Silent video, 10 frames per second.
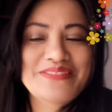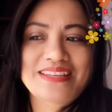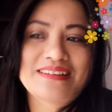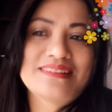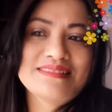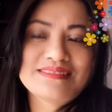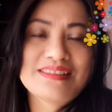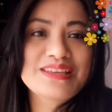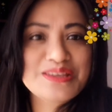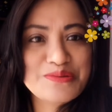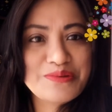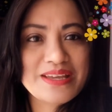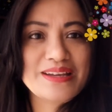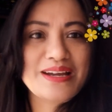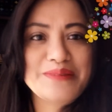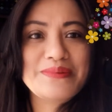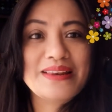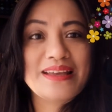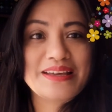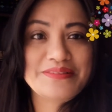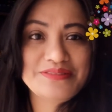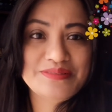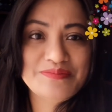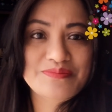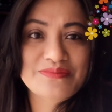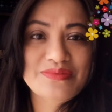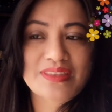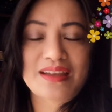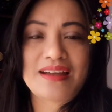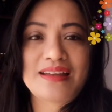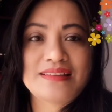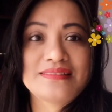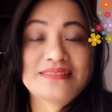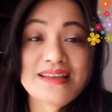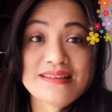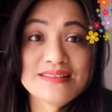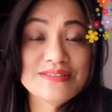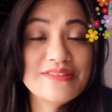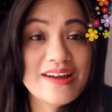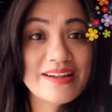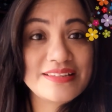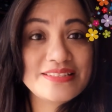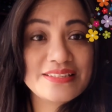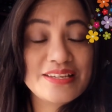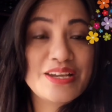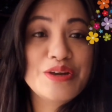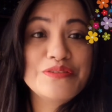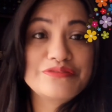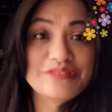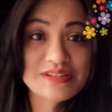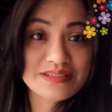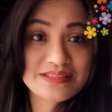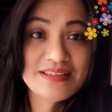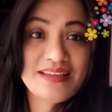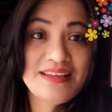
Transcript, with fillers: because you wake up alive and thanks to god first